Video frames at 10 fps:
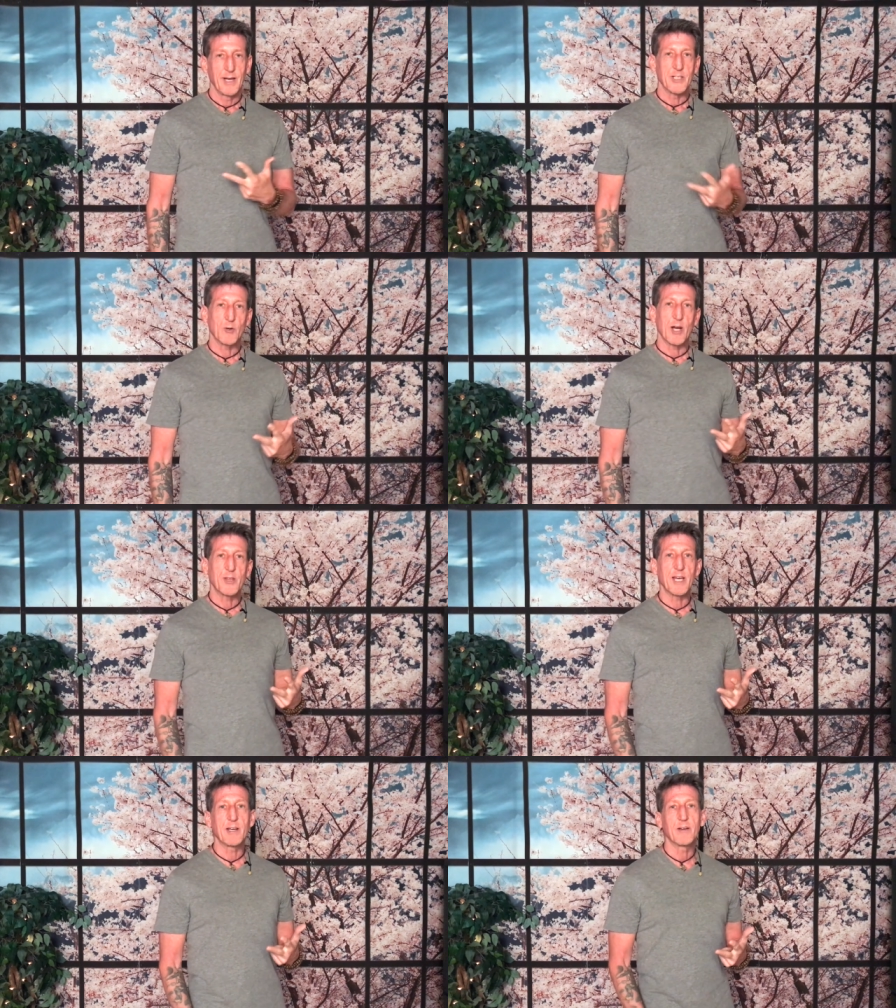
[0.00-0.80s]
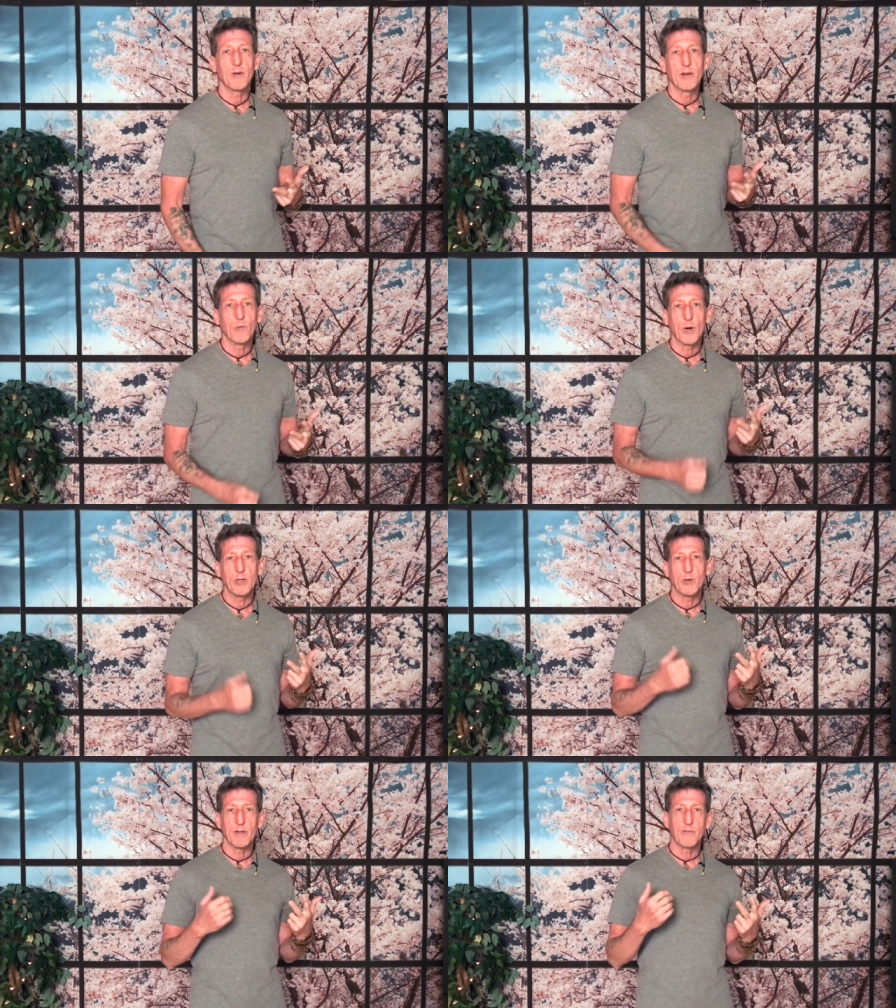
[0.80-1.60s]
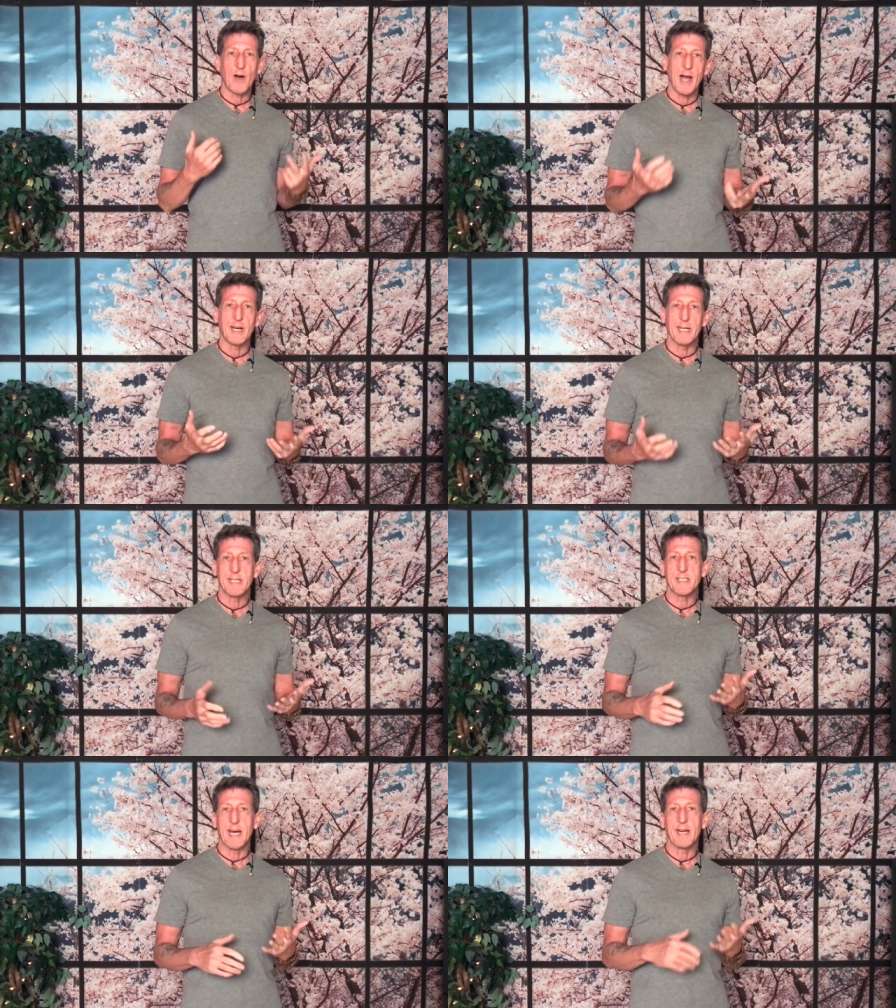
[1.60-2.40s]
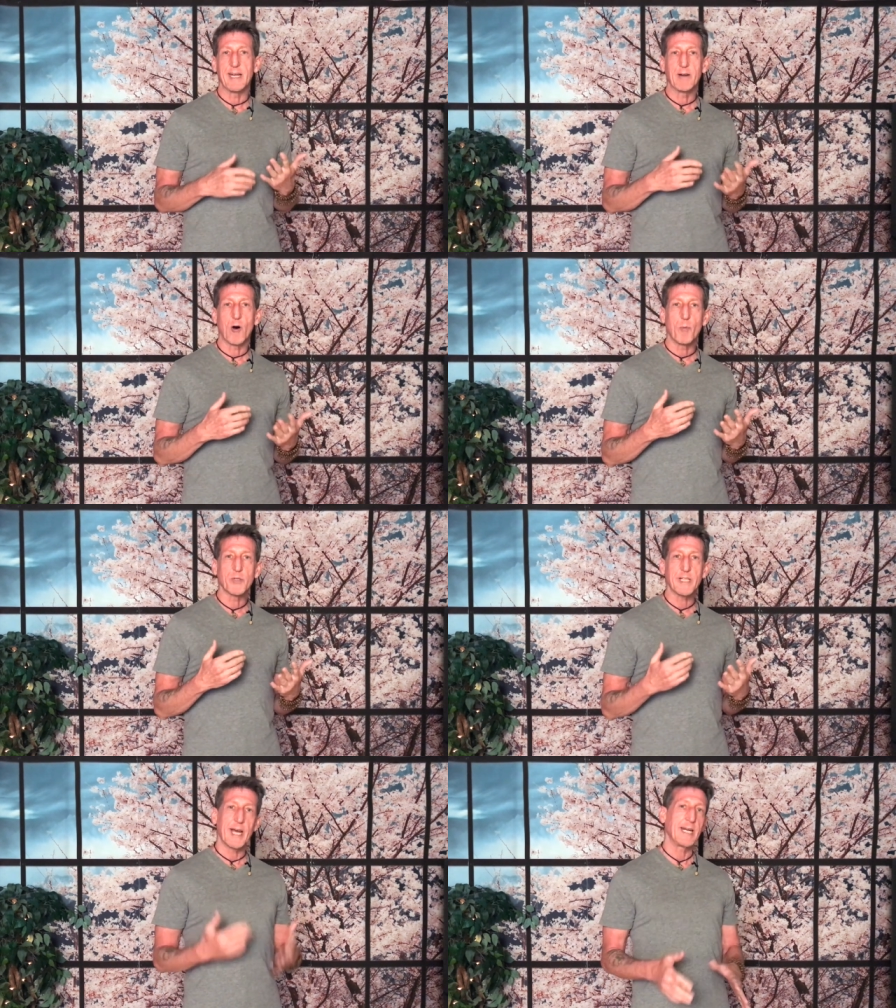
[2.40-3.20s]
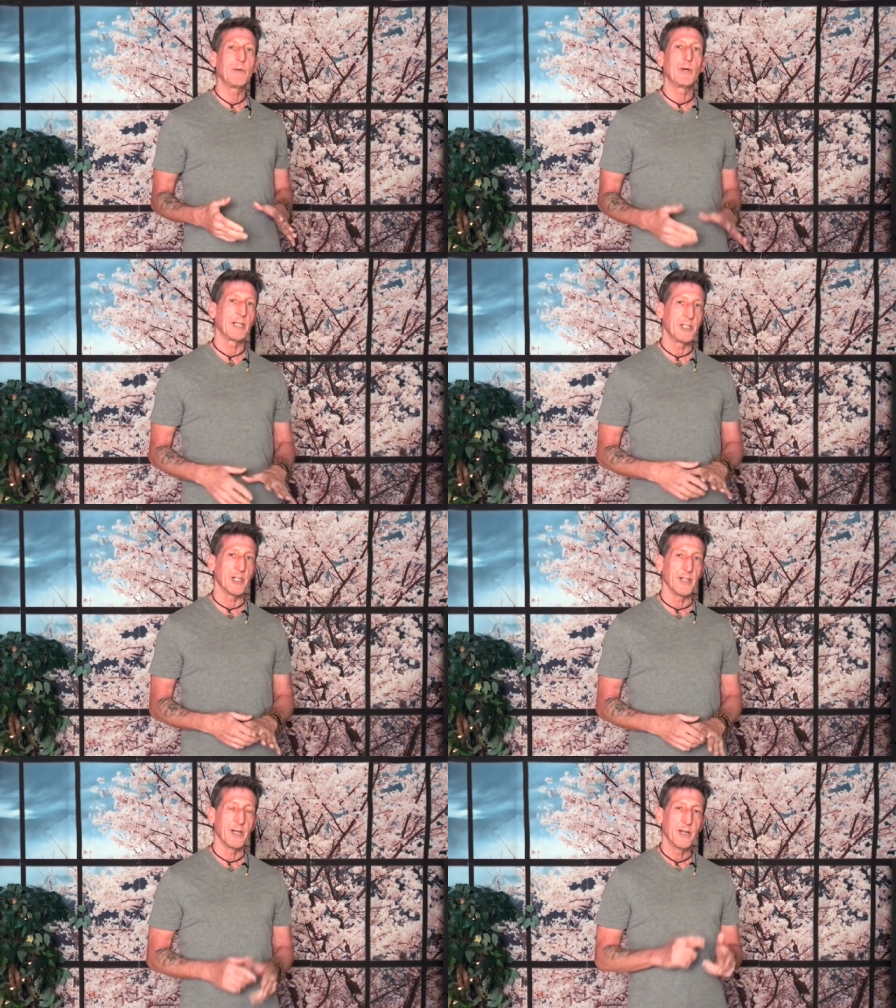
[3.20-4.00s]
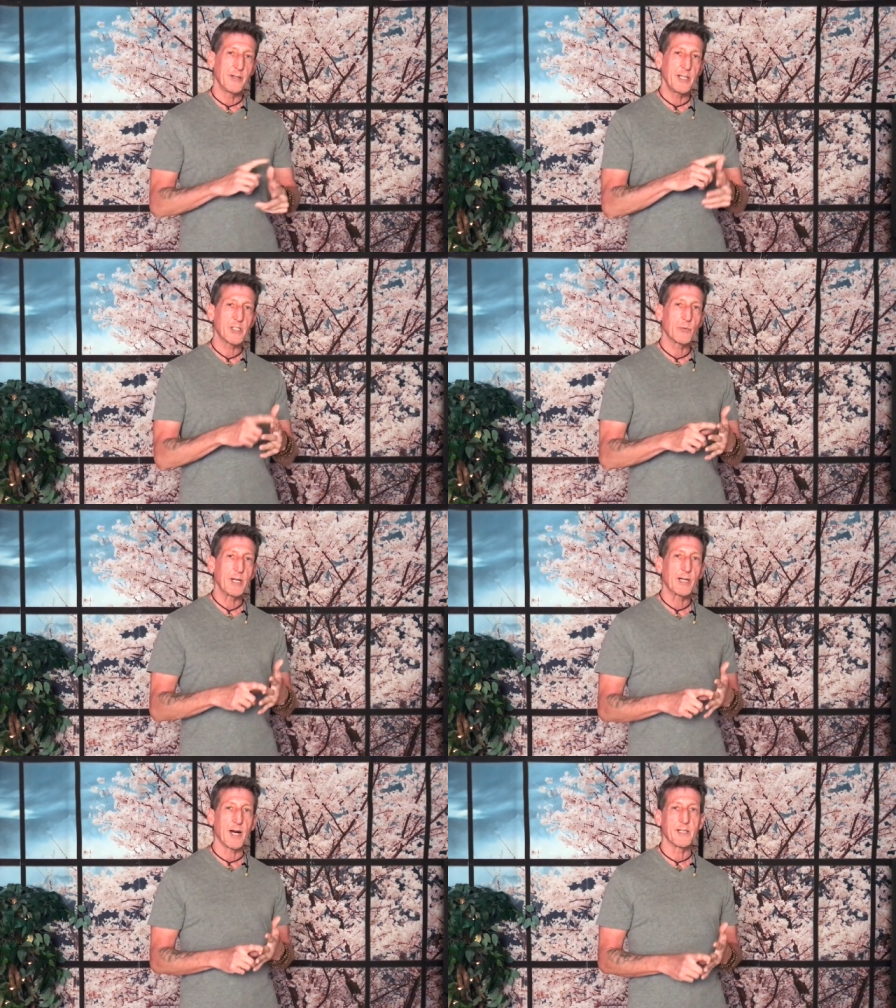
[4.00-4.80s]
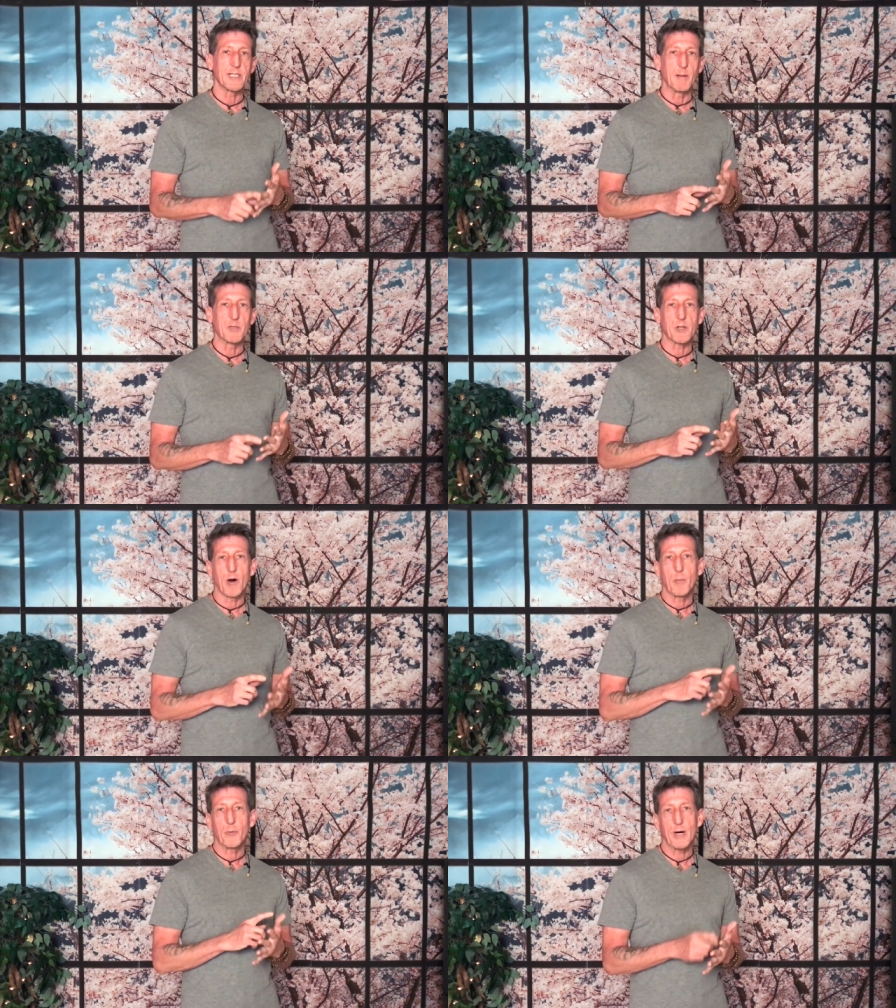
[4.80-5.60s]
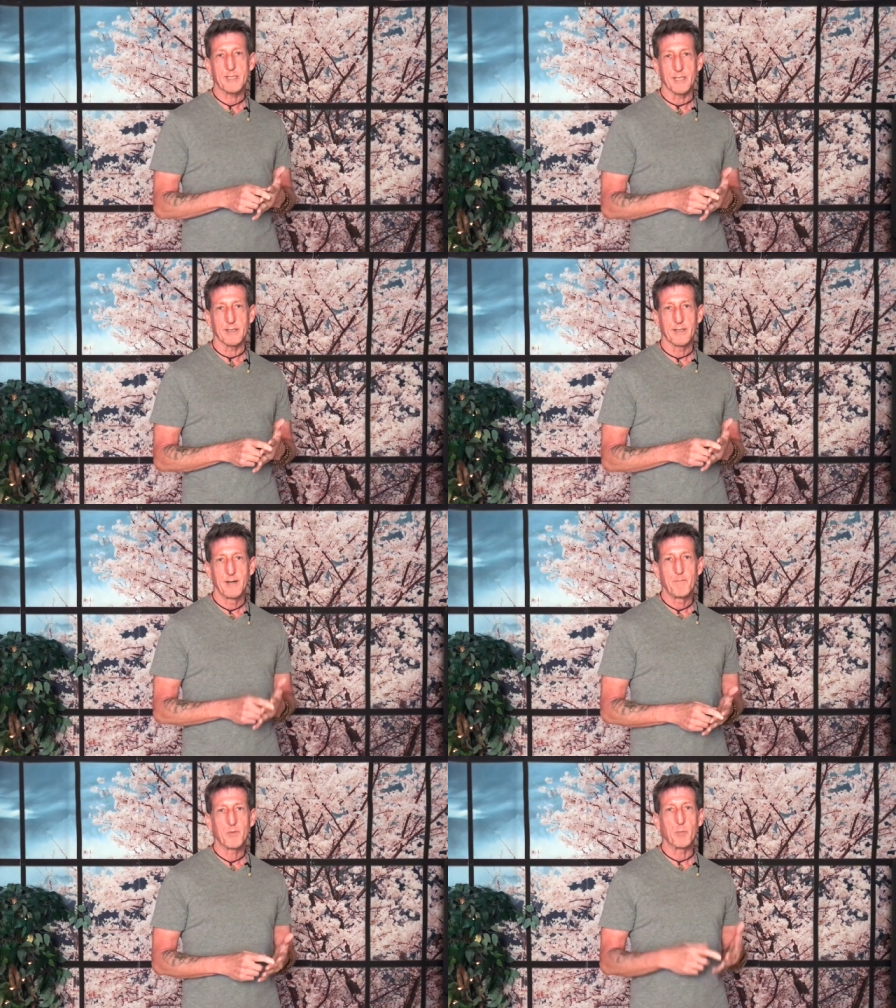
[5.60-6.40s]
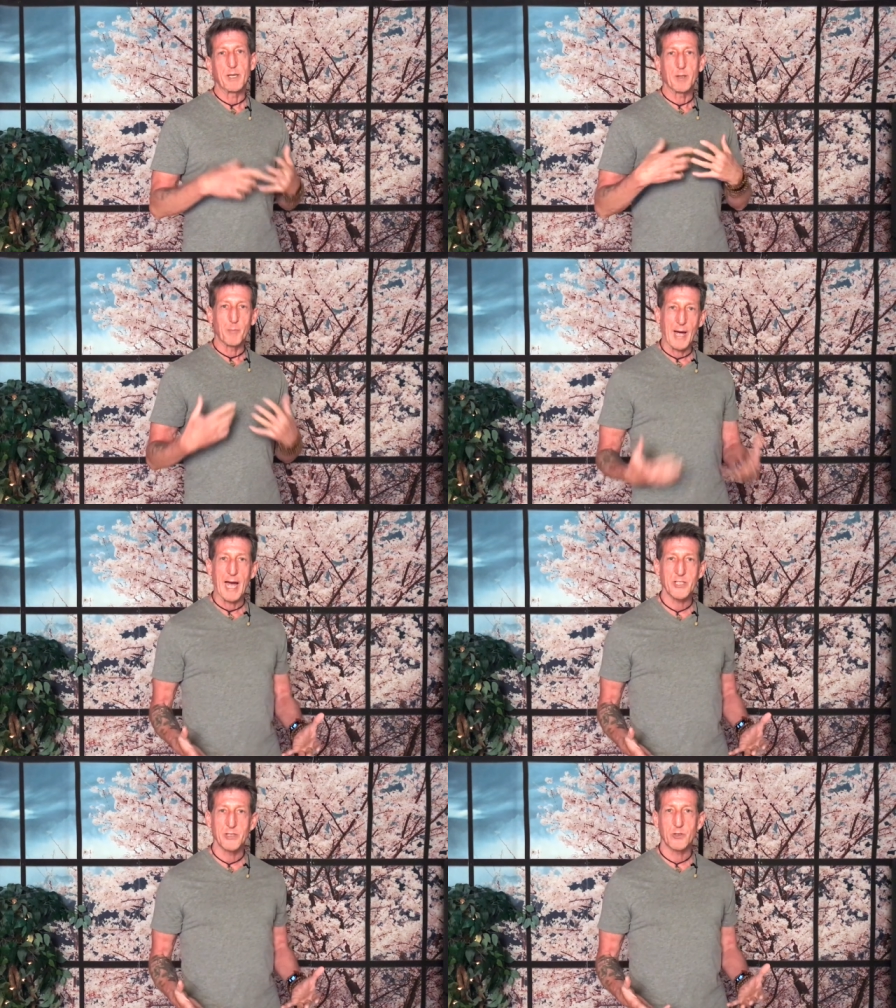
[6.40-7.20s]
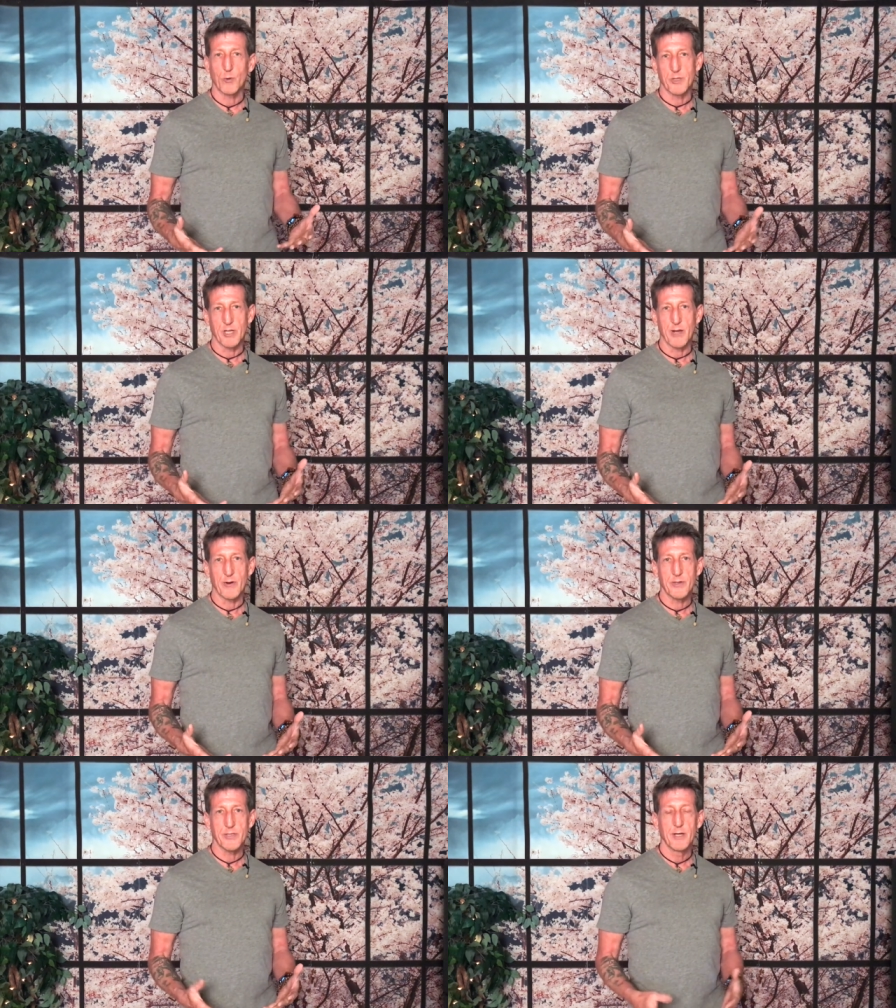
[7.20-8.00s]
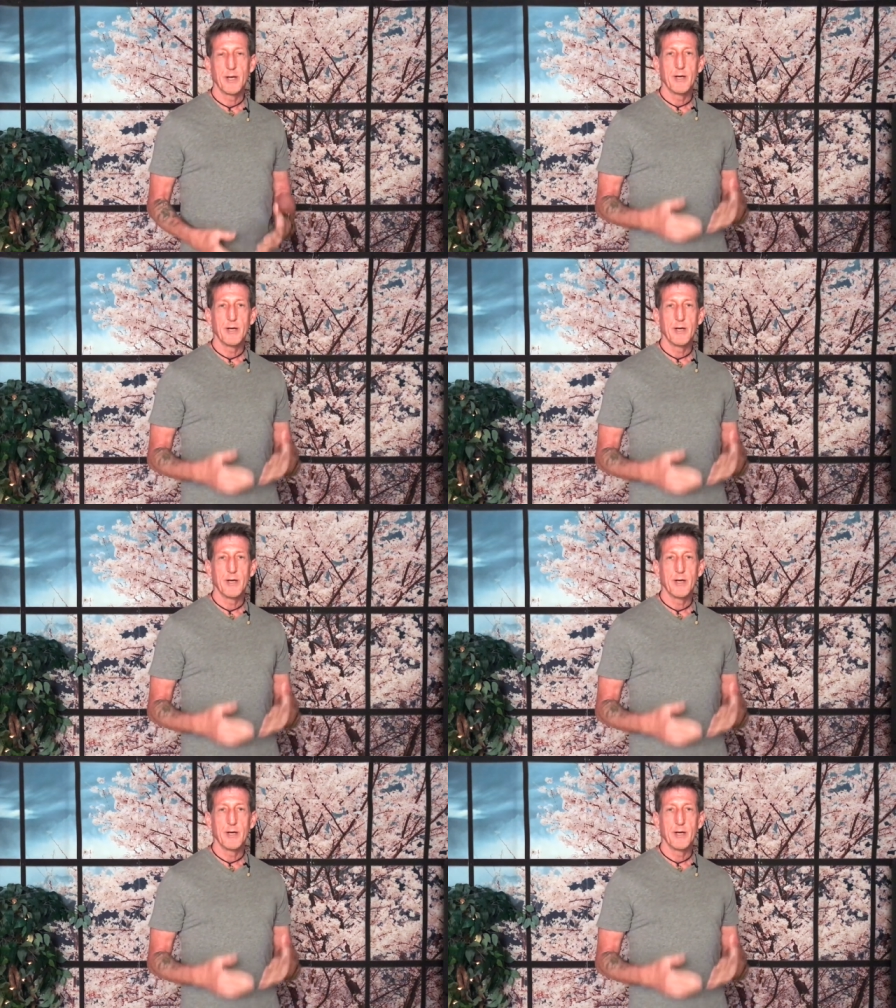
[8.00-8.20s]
And so I think what you can find is that in almost any religion, these three concepts are present to be compassionate towards others,